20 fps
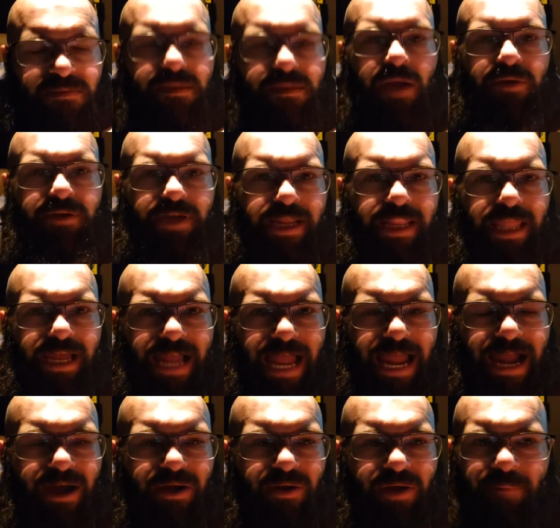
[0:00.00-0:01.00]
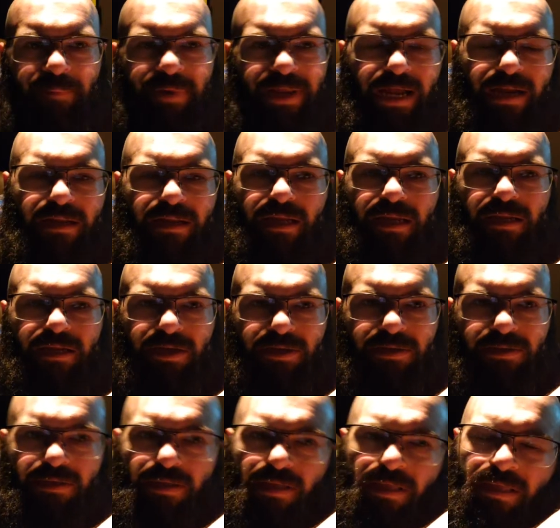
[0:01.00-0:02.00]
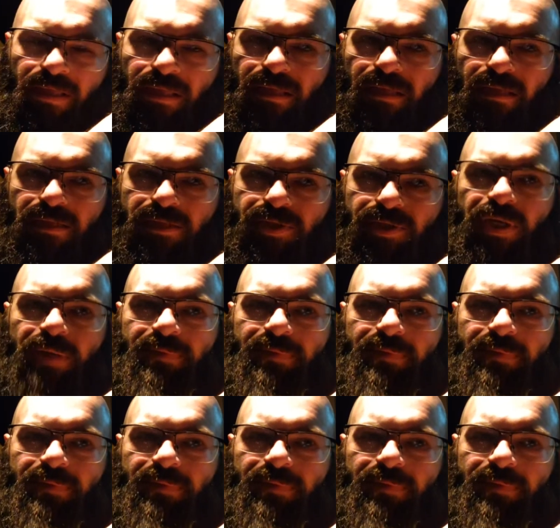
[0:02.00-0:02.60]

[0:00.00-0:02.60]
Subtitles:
Okay, like how? I mean, I do